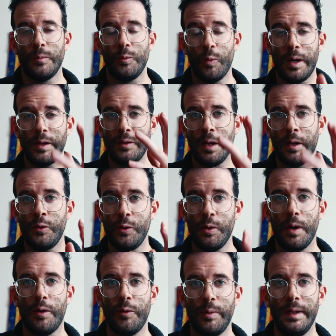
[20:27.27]
Once that you
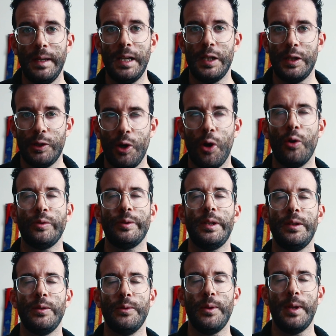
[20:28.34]
are really soaked
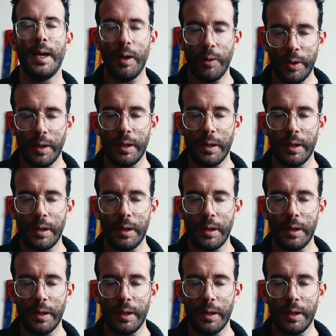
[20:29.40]
into the audio,